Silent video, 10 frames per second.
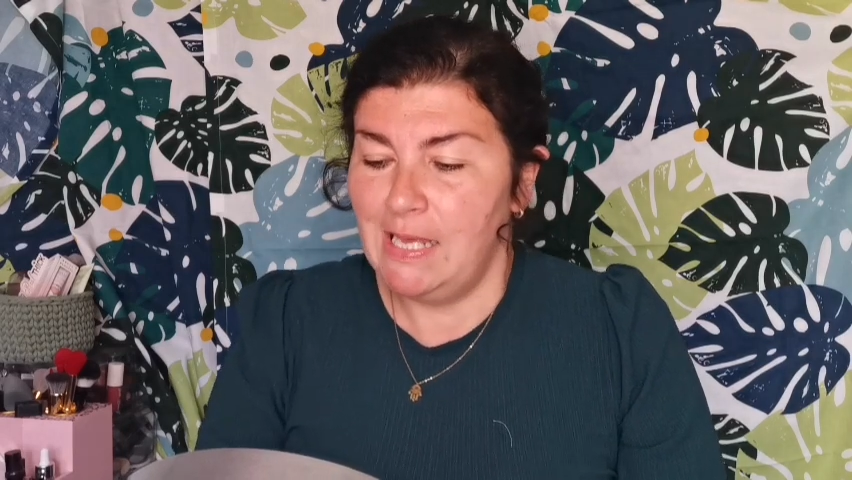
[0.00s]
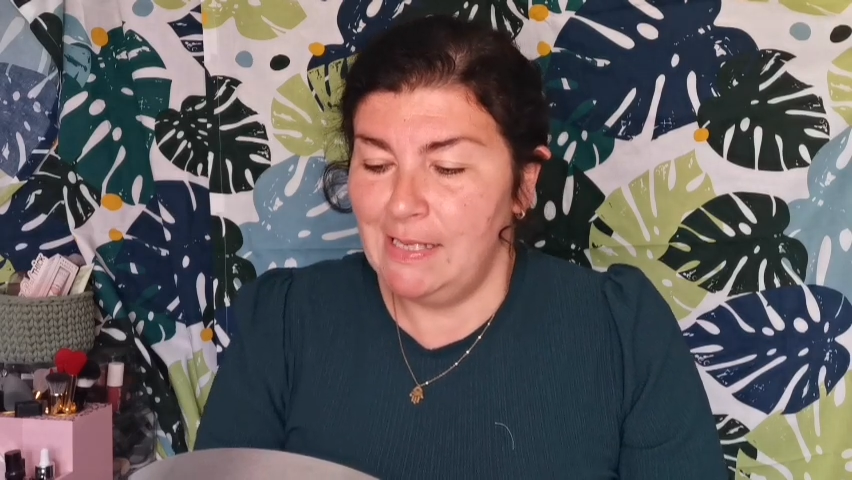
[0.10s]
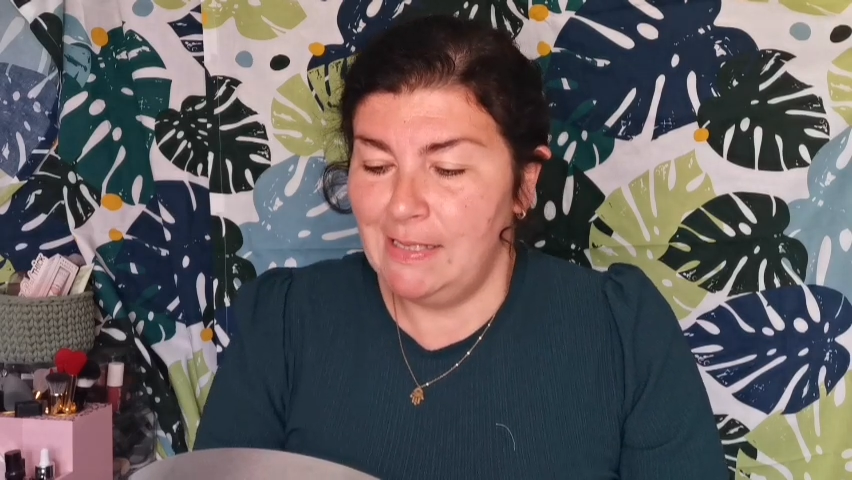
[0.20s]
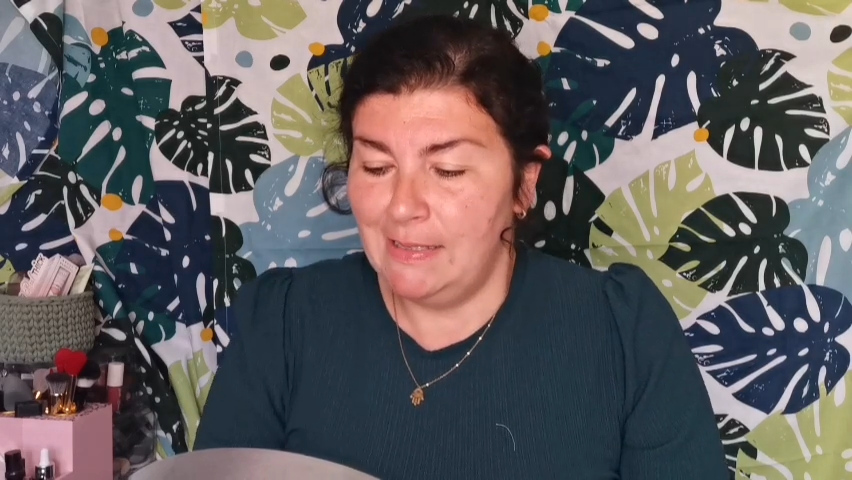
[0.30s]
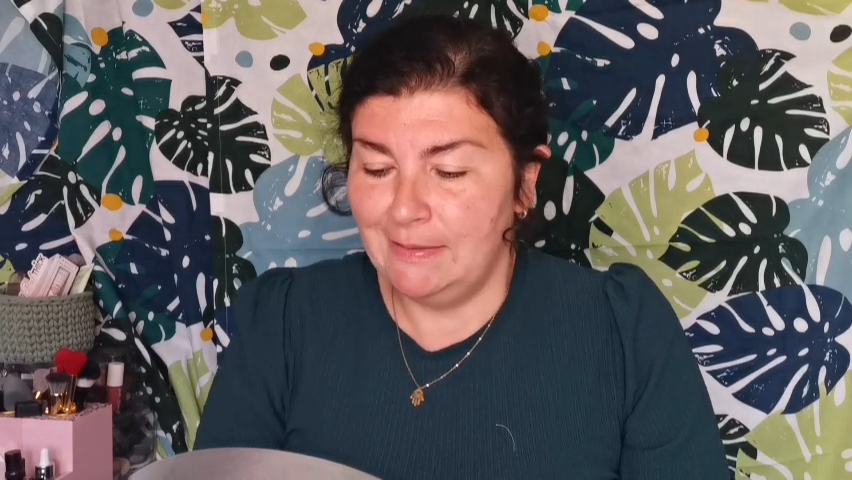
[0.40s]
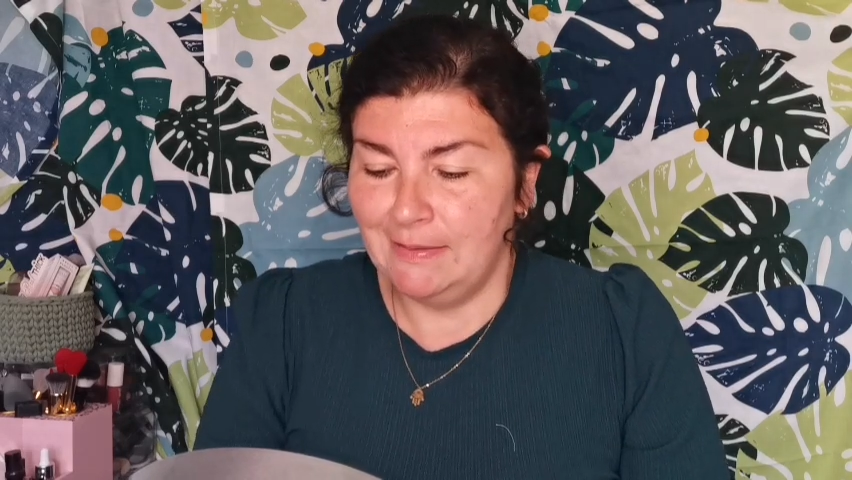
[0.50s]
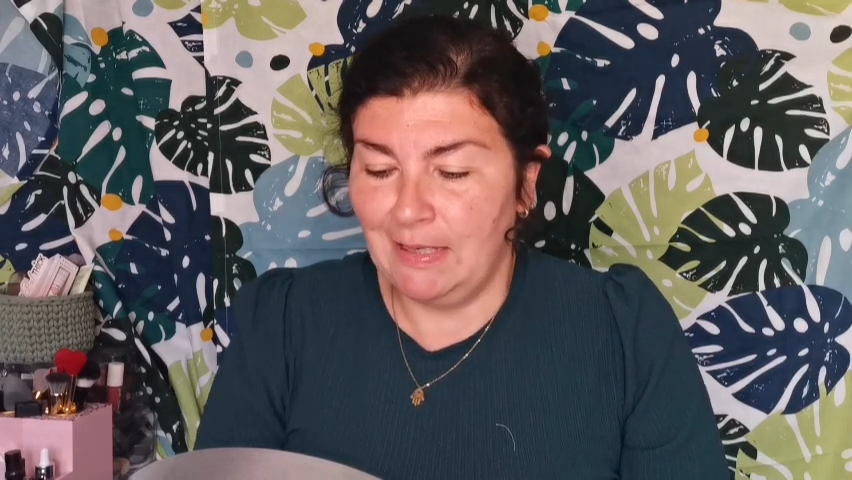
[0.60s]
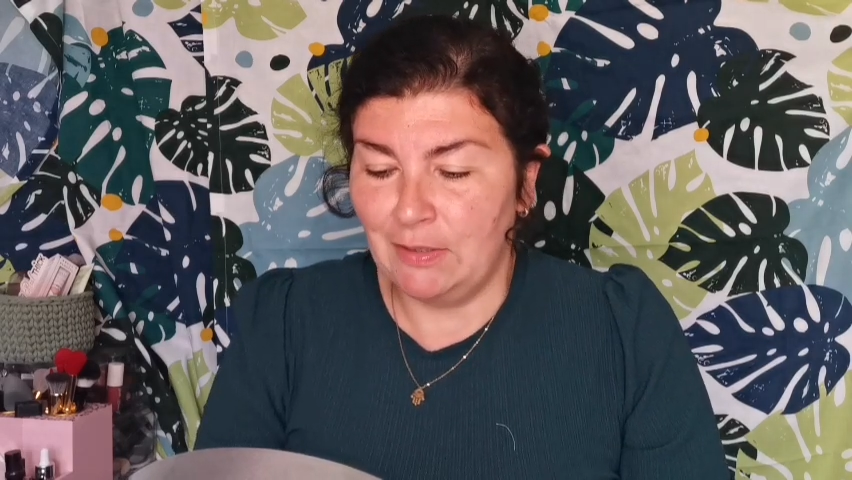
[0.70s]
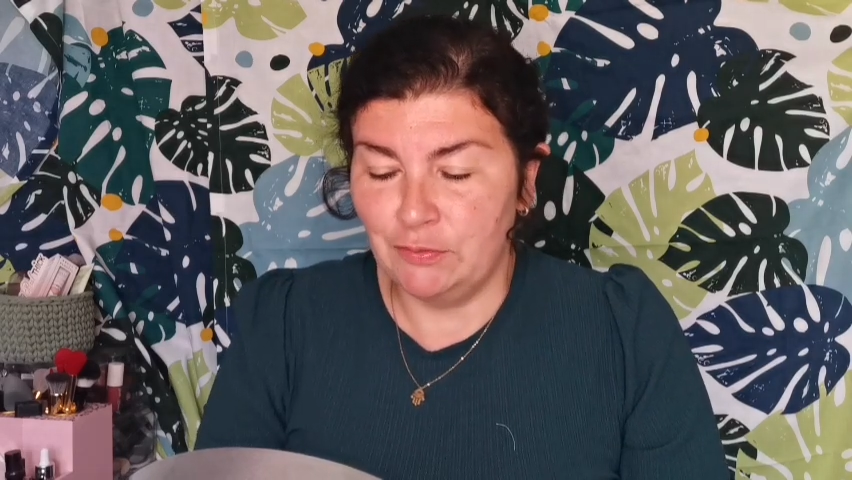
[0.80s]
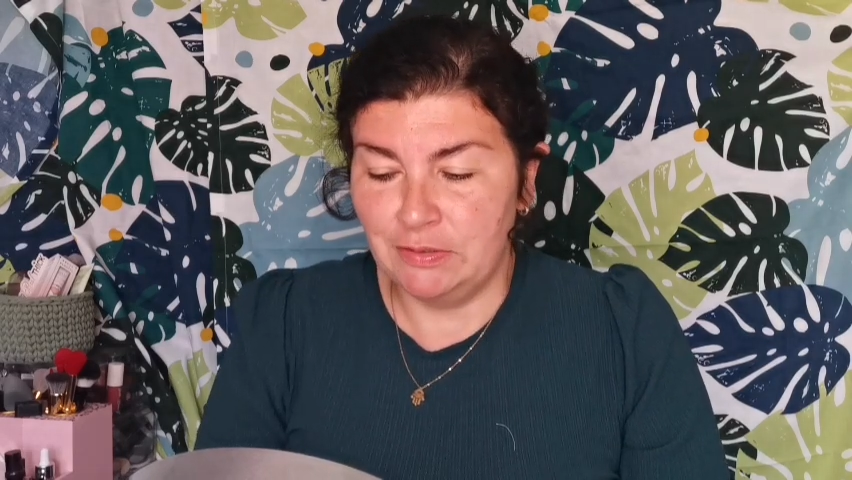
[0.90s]
and
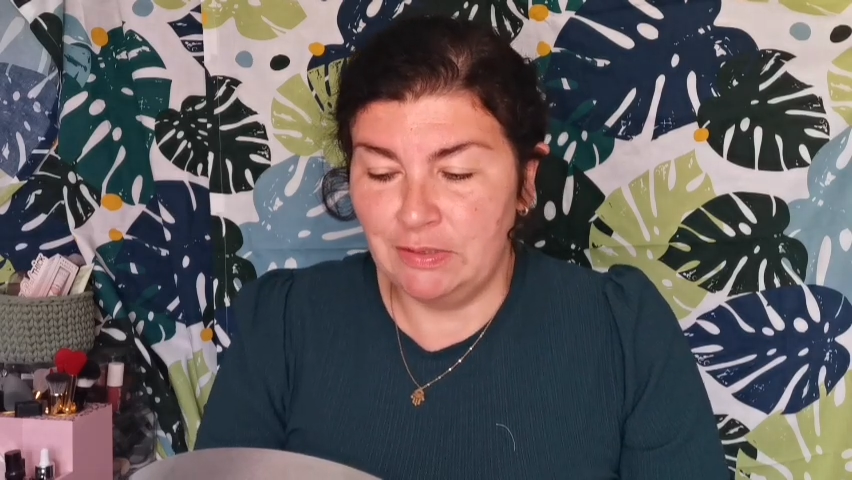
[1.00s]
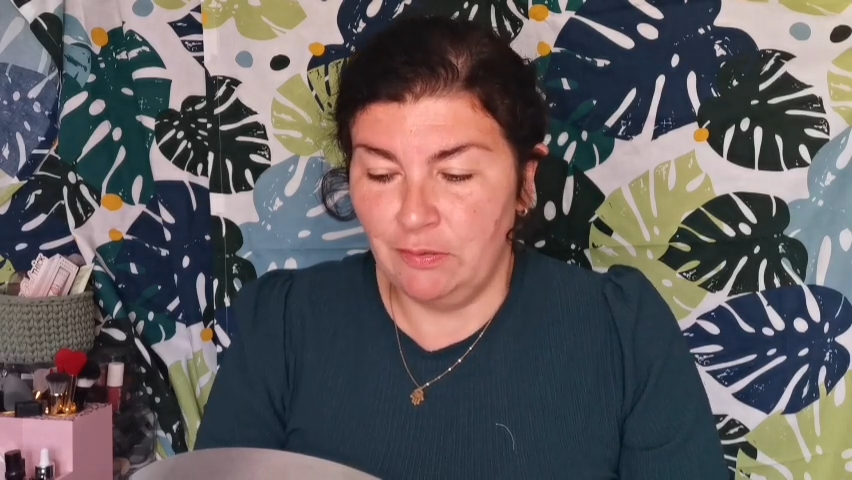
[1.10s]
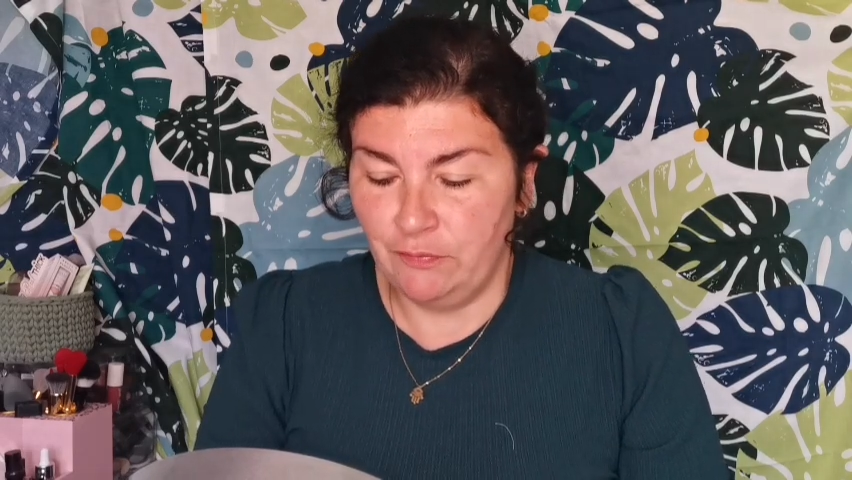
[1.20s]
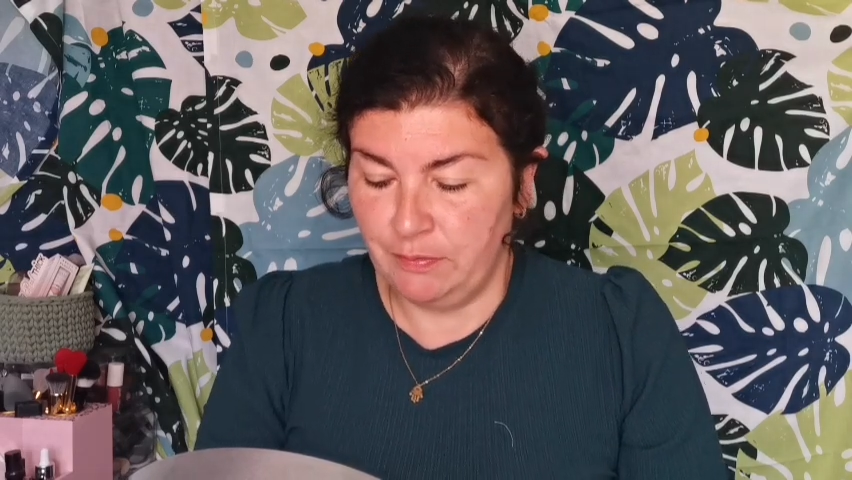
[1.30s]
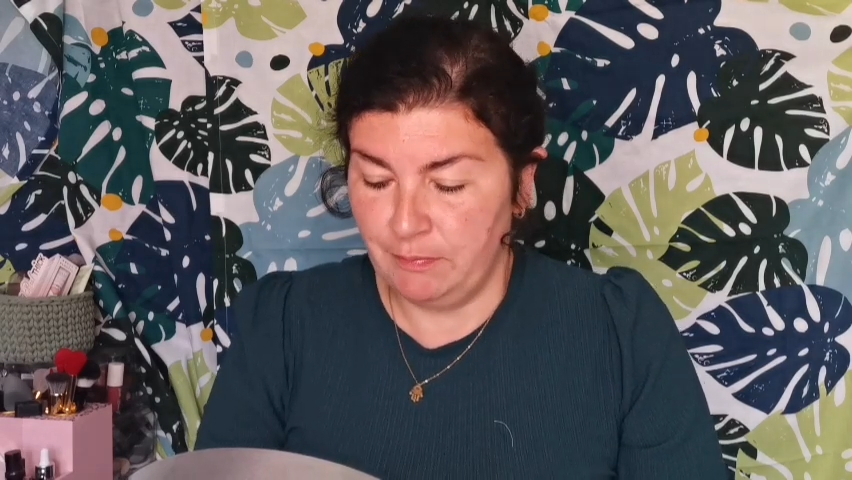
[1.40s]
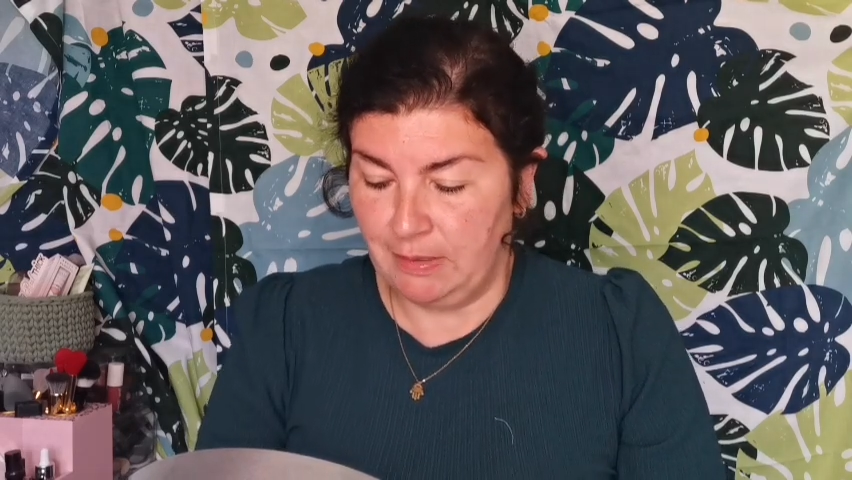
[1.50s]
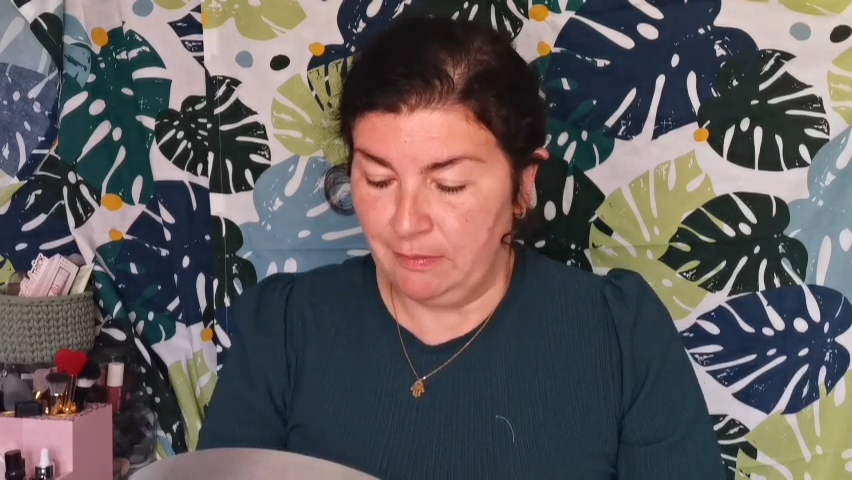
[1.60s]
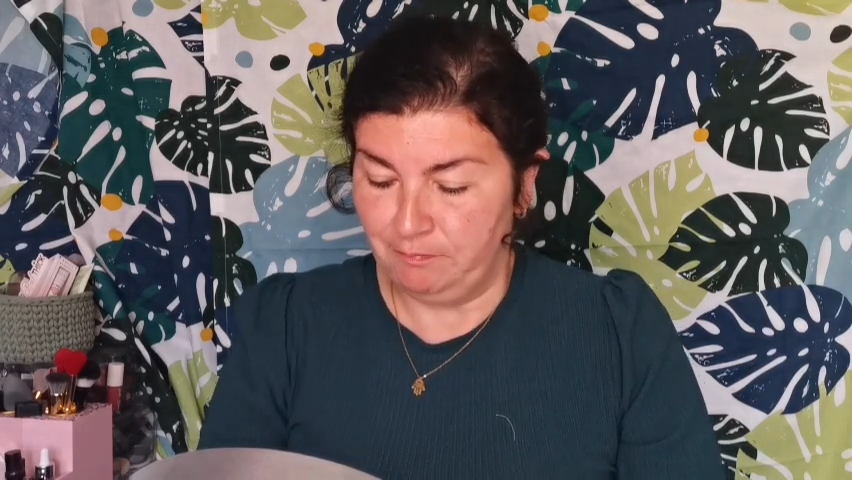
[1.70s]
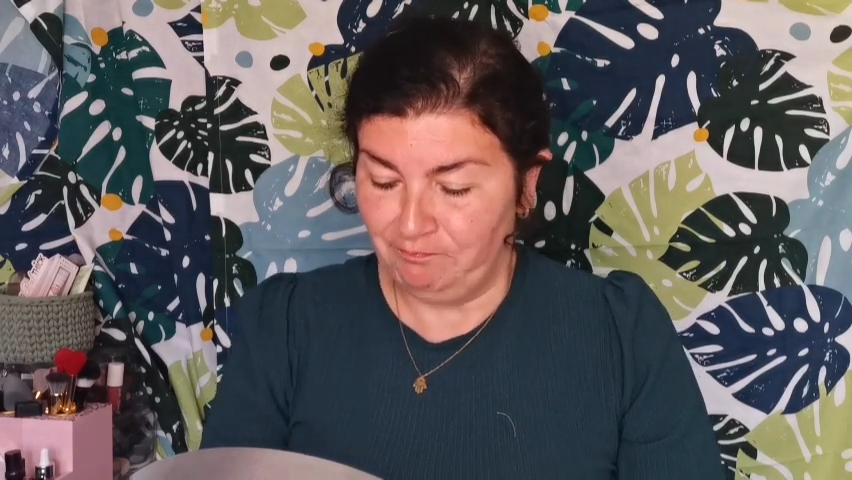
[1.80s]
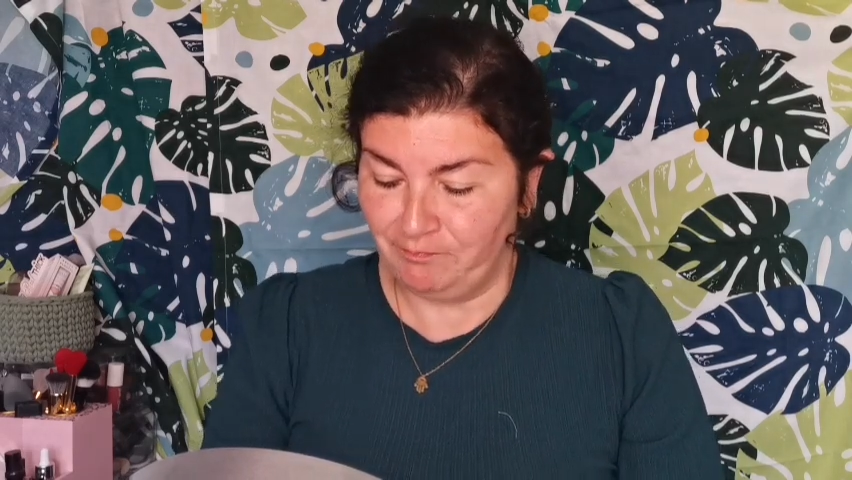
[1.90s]
I got the lovely mail,